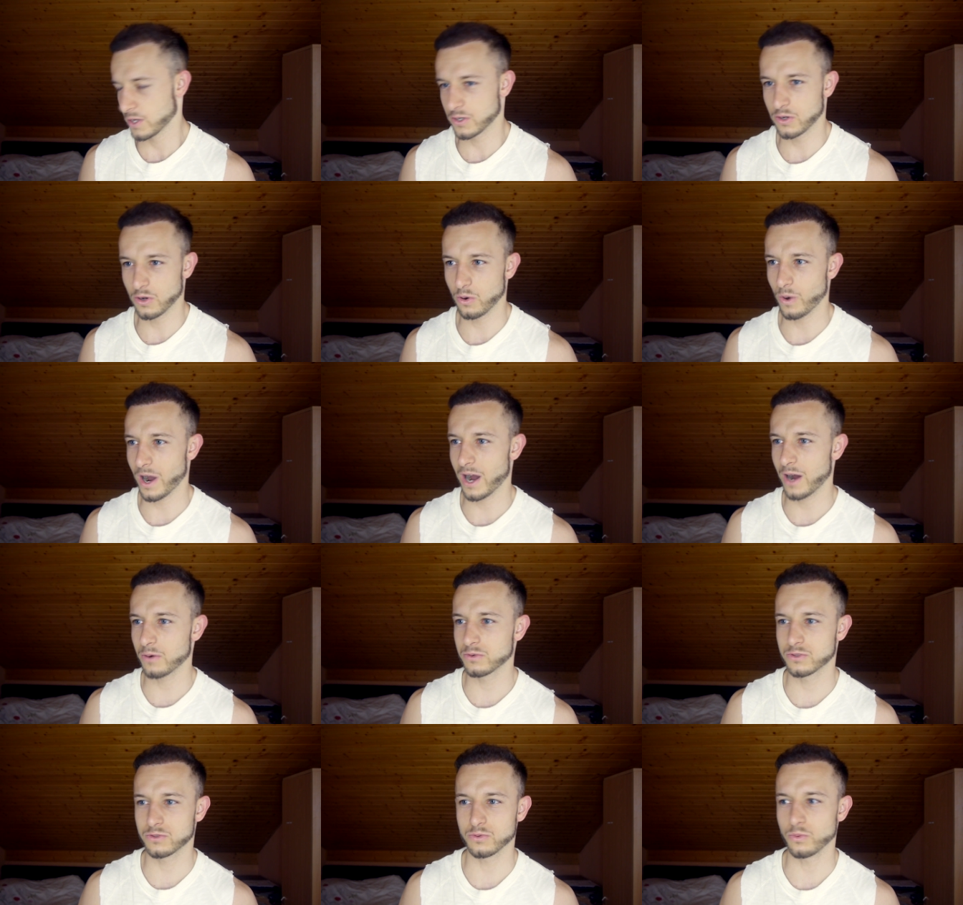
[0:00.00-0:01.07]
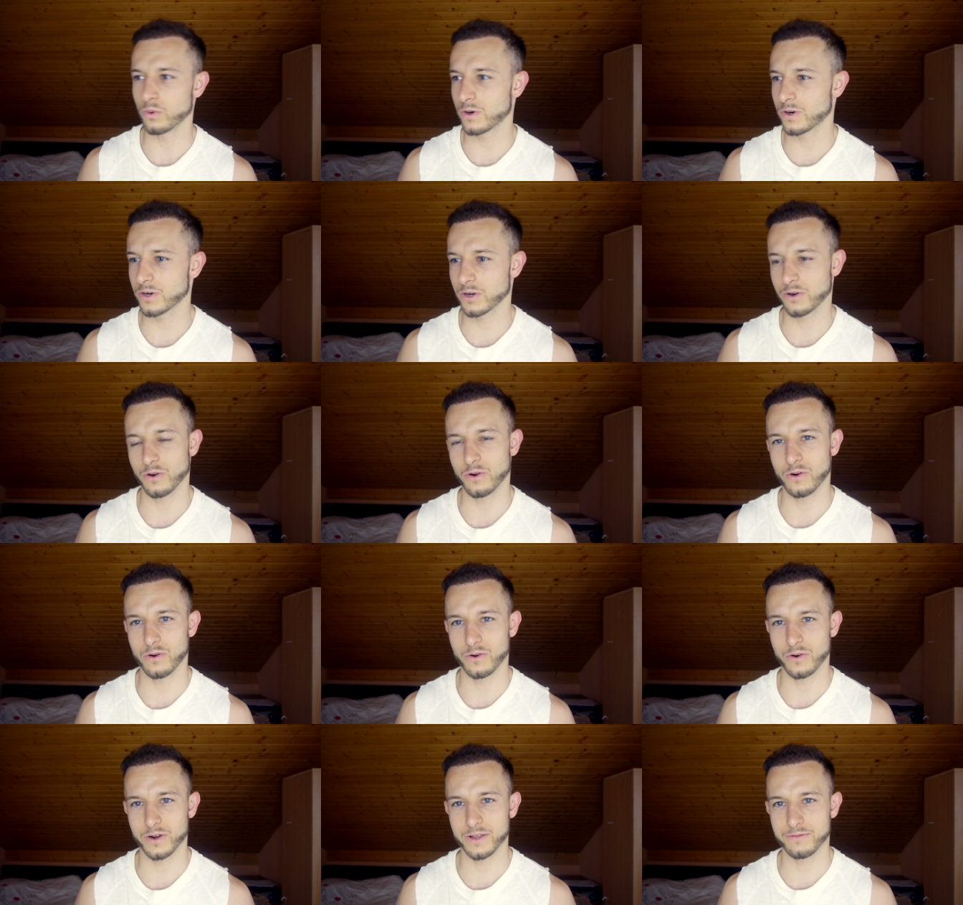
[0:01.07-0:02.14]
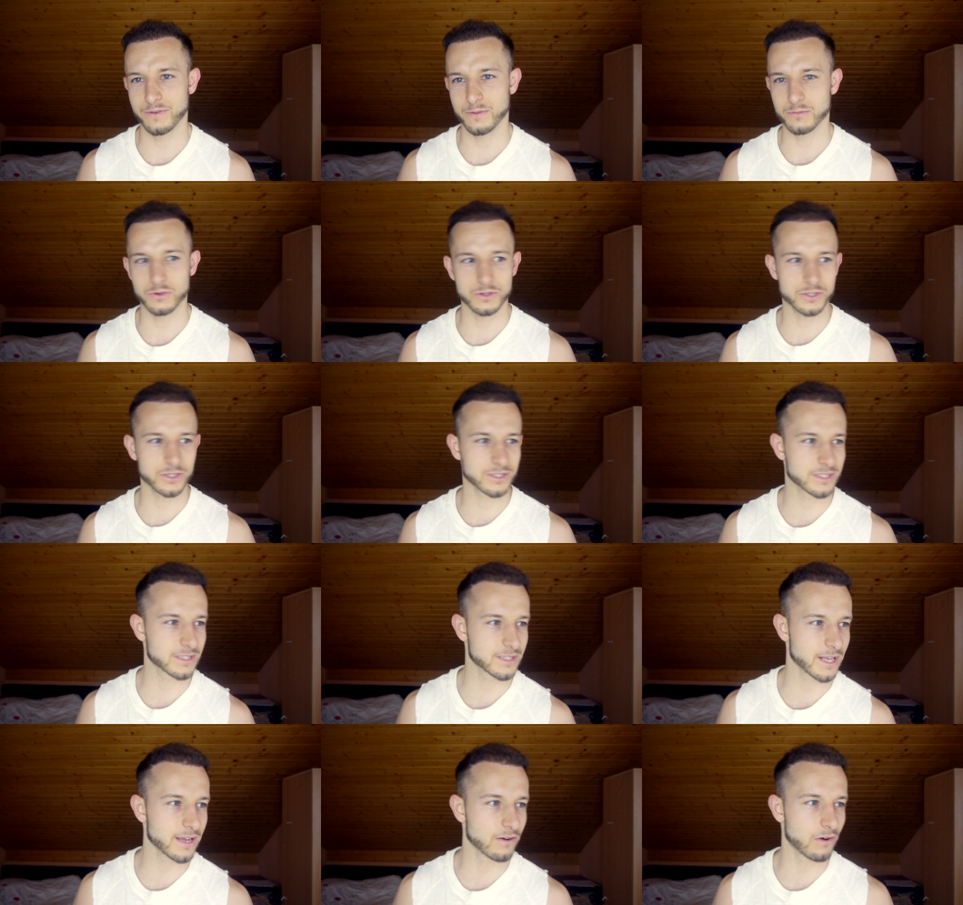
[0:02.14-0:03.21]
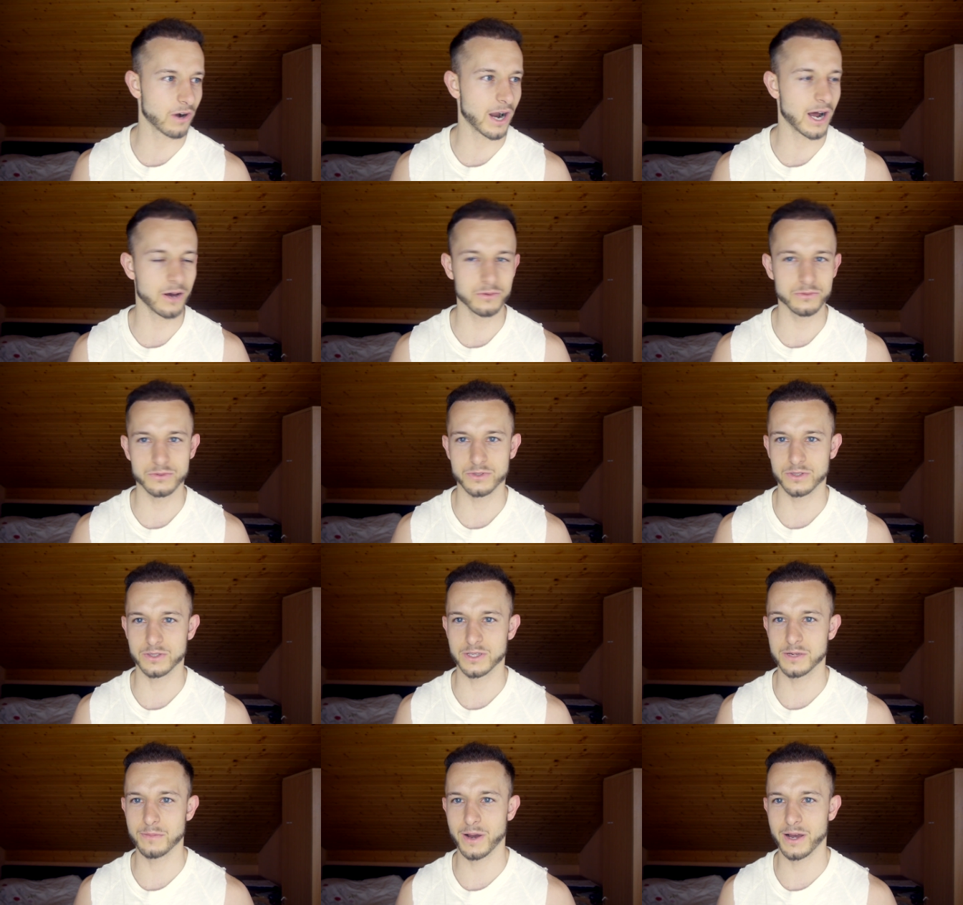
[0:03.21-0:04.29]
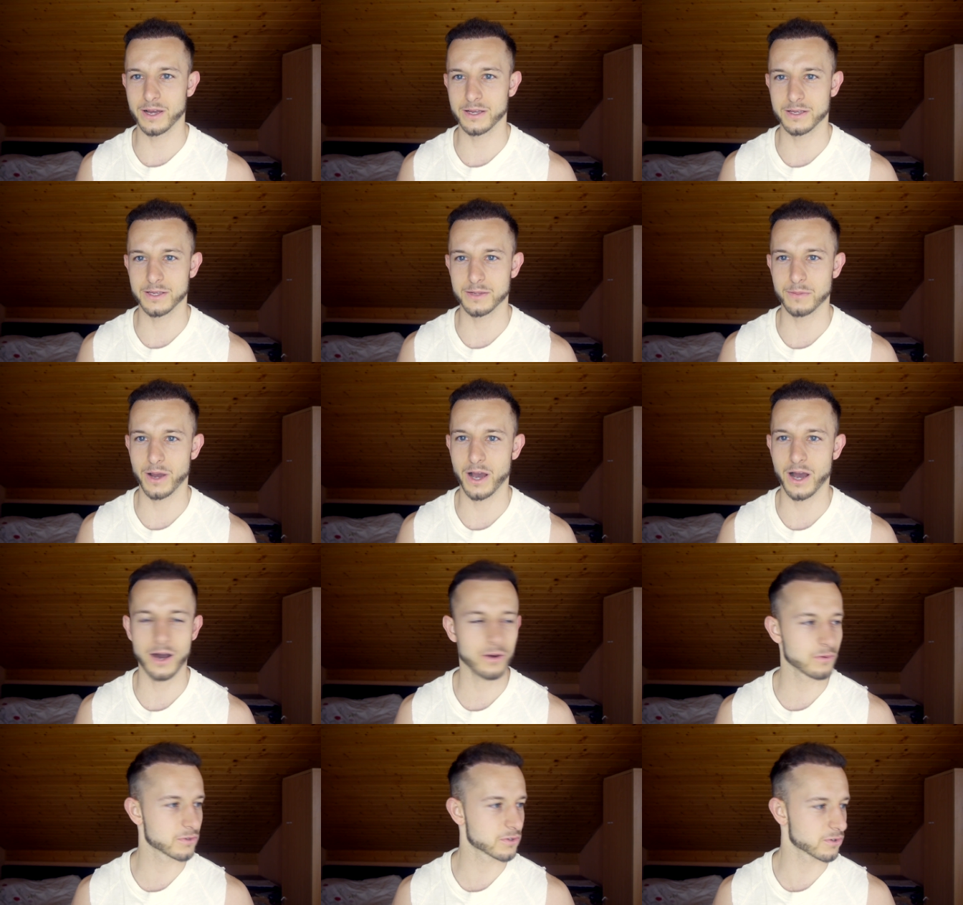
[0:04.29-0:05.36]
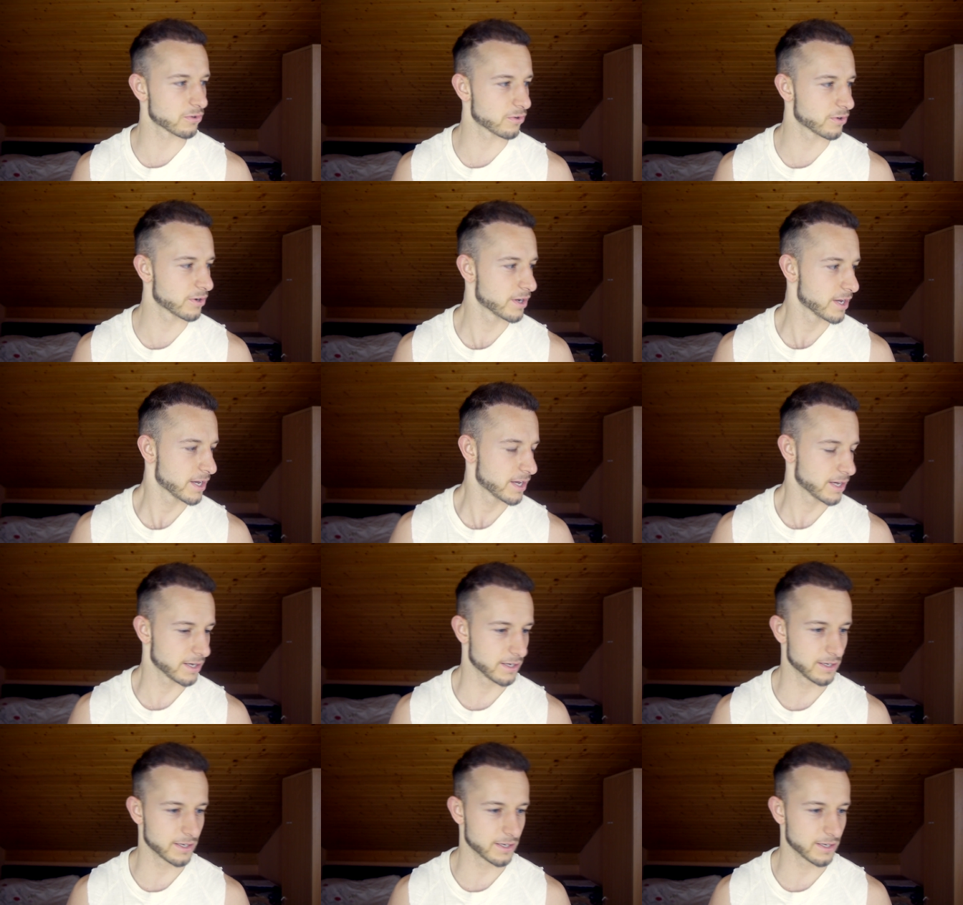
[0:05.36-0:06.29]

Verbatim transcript: go out to work or if I'm gonna just stay around uh, in my in my house or uh,